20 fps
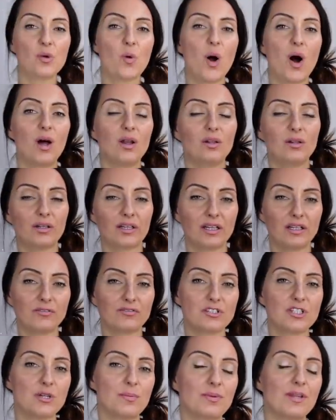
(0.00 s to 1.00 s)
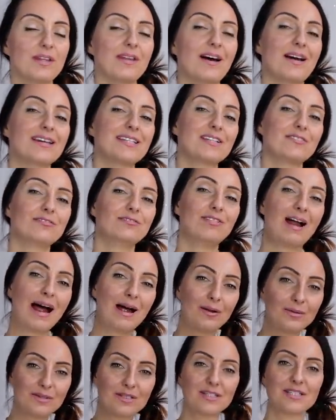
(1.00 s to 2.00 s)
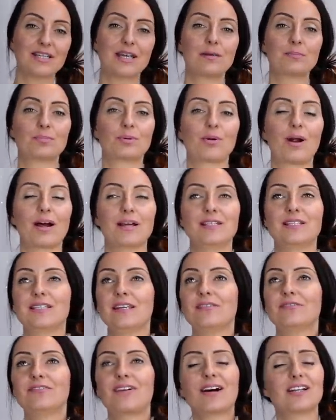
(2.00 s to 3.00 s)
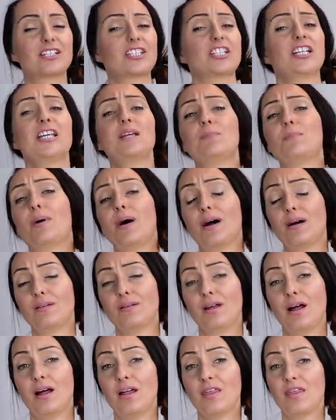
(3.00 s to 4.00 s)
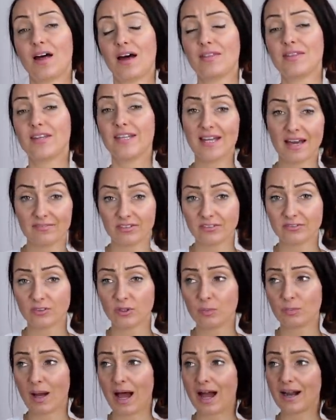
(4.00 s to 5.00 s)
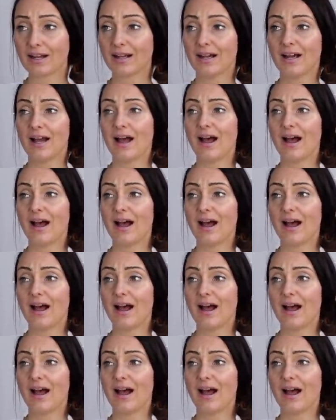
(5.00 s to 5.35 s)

you are looking for something that is around the same price, in fact cheaper than the Neverfull bag,